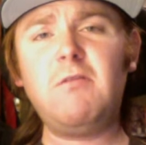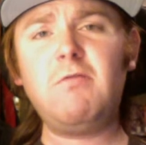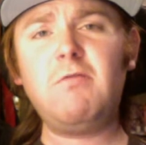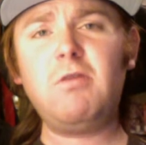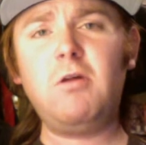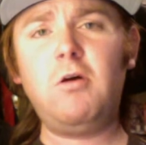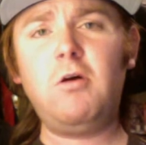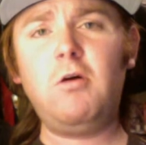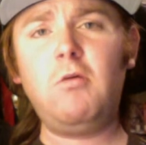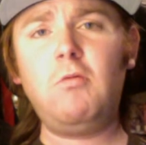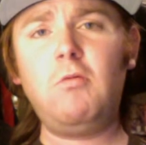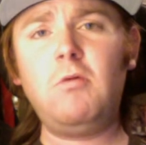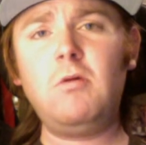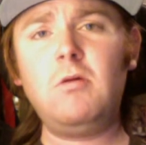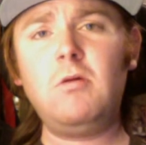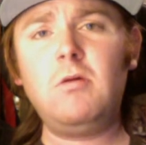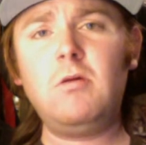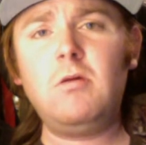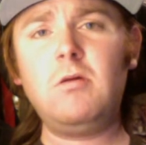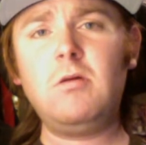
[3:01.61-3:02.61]
though,
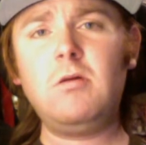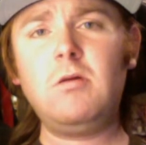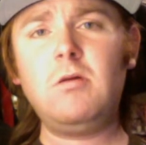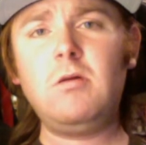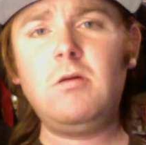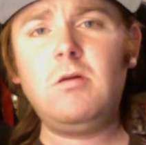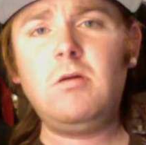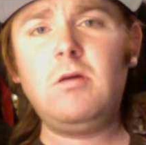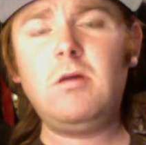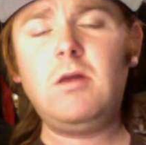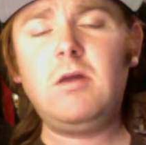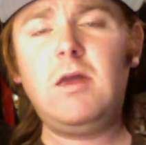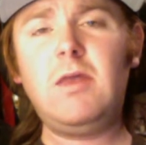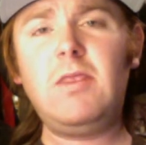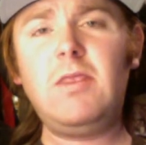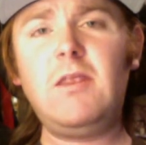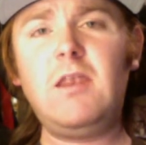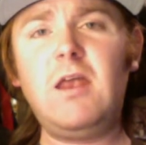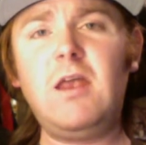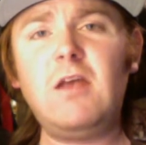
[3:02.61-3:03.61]

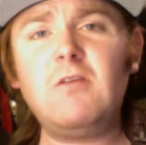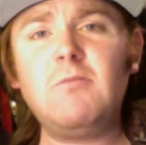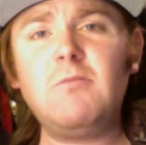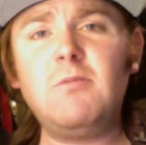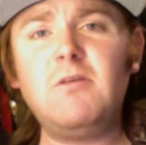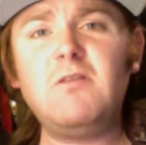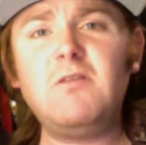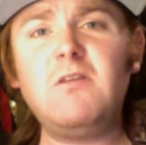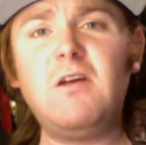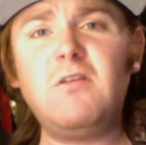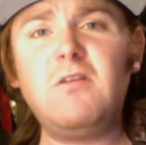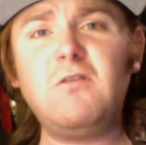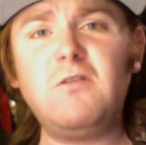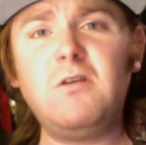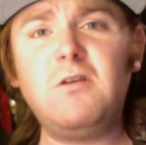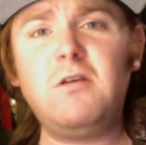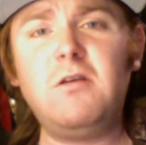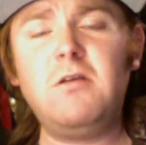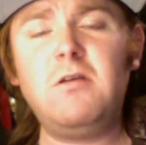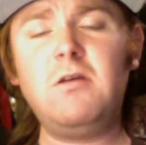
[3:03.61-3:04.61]
in the next
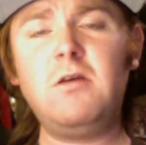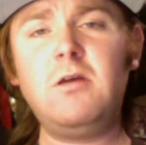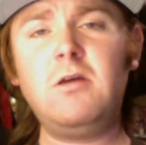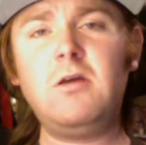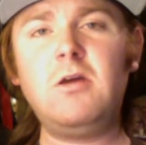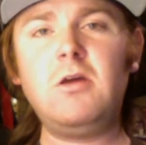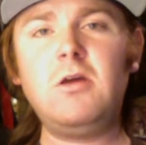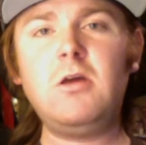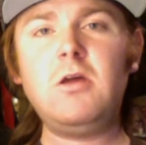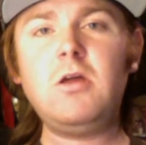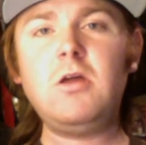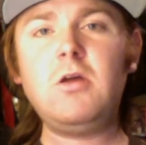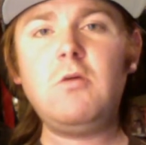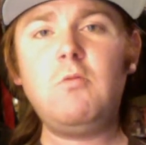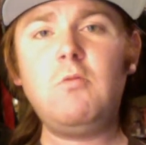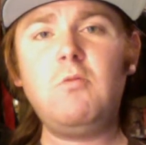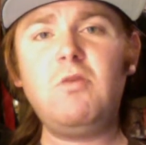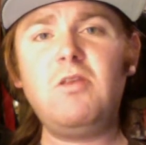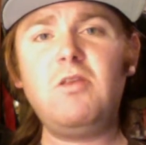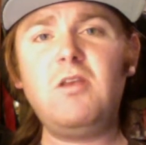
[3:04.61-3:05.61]
possession
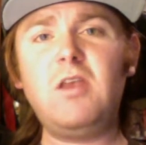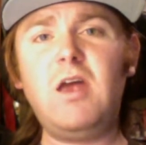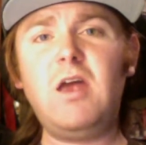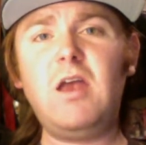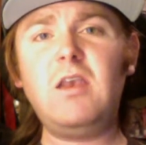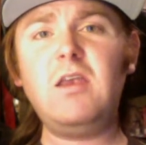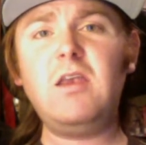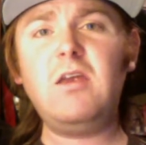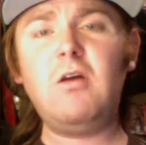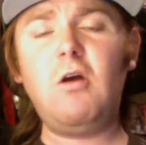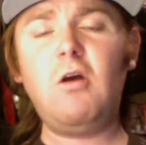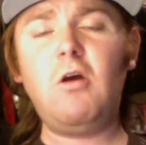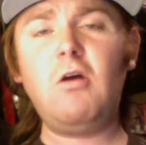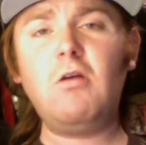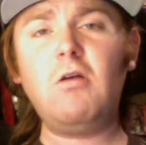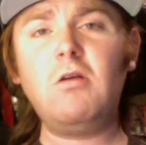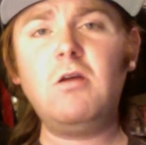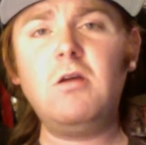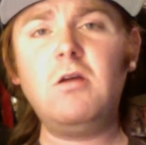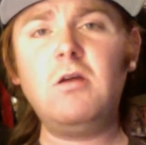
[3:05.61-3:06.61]
with a
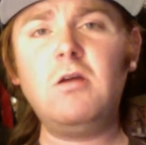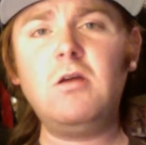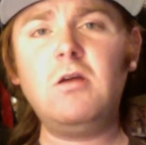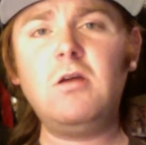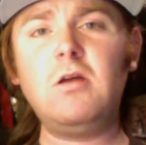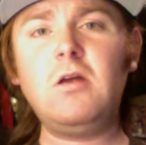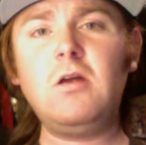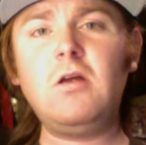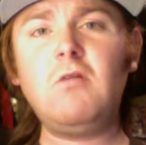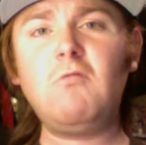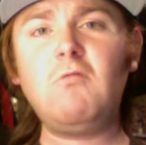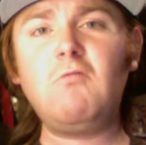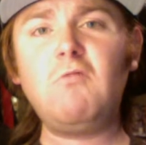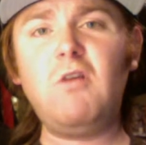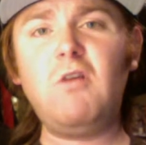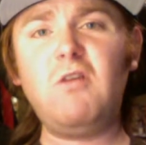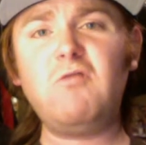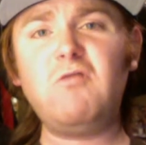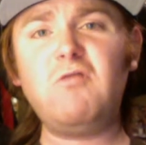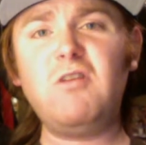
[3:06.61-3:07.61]
90-yard
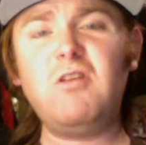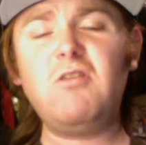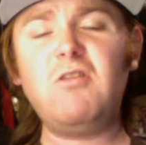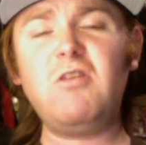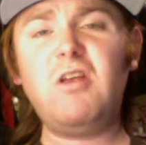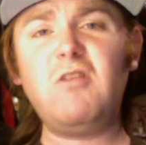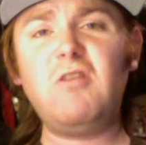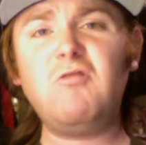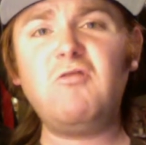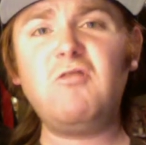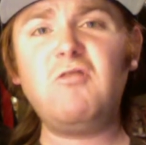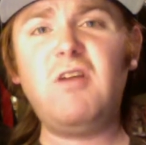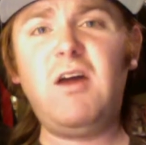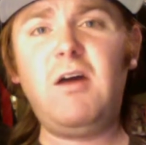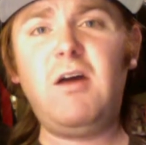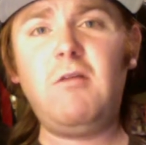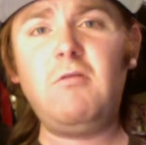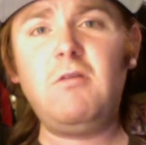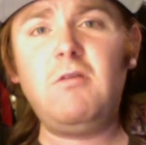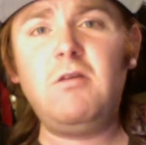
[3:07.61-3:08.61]
rushing
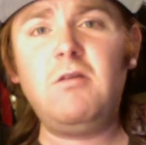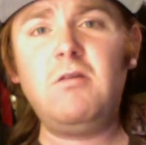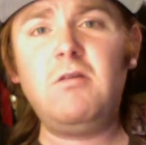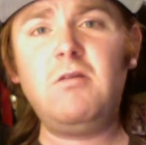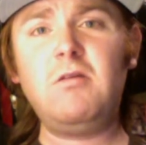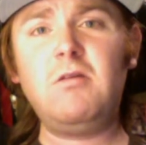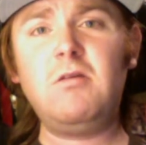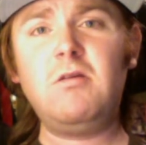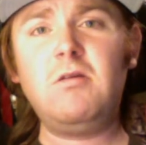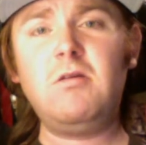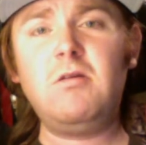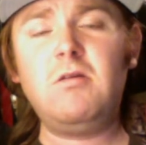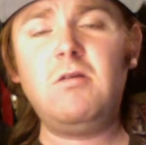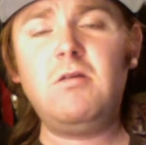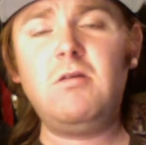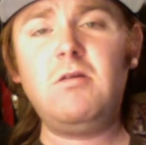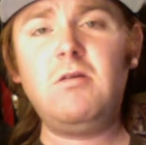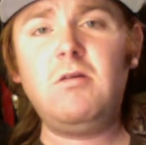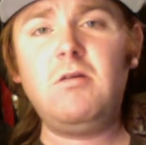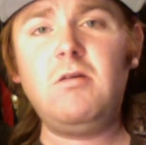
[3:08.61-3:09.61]
touchdown.
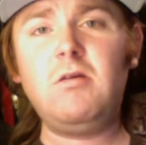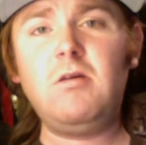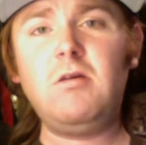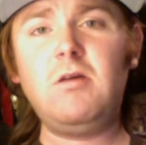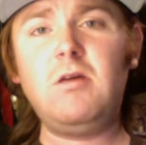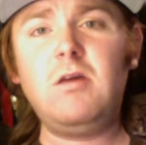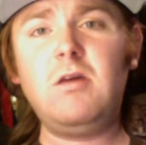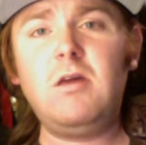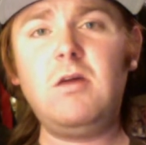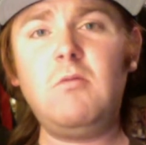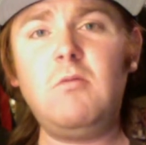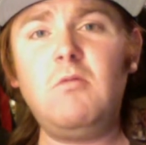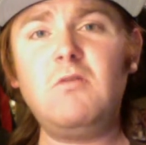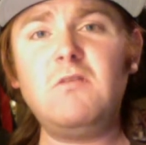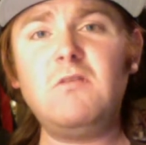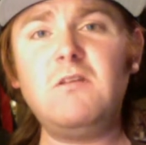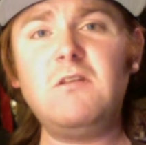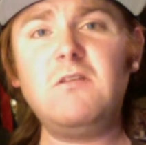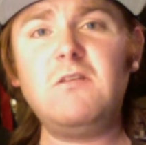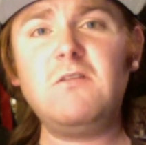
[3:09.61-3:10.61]
It was
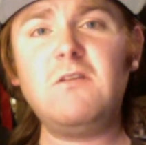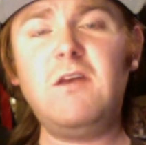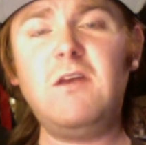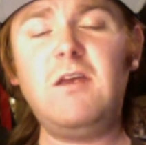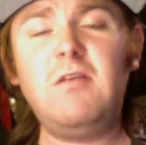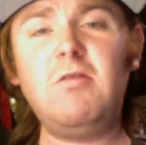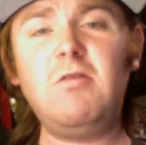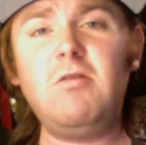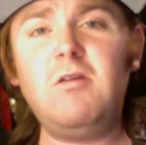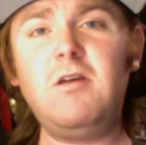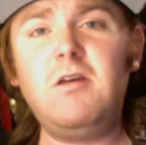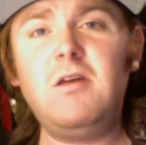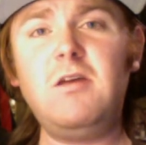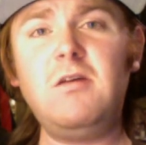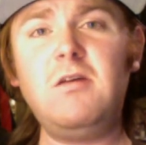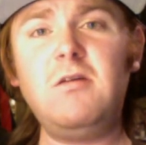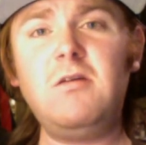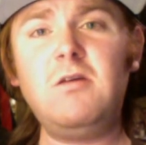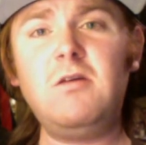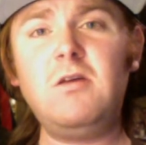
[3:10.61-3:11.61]
insanely
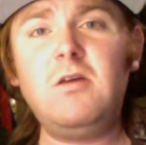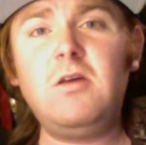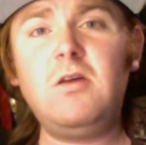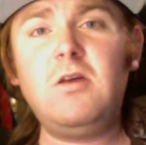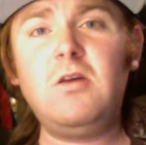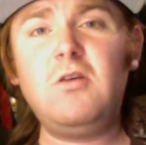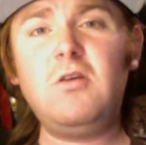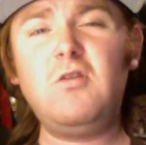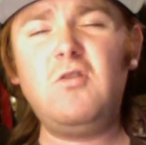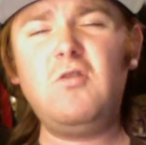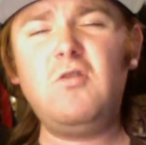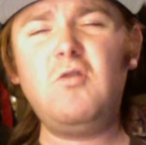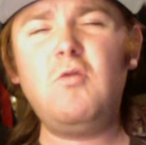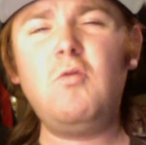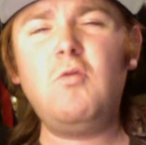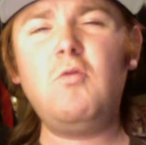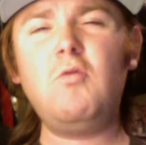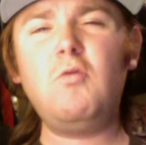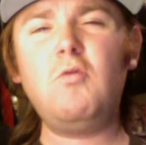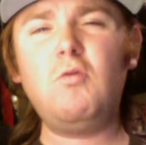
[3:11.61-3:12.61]

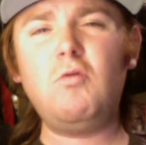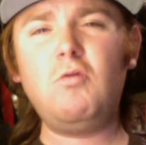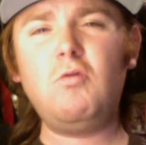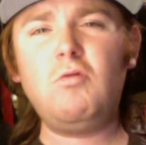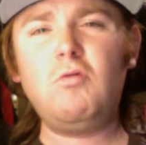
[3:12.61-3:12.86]
cool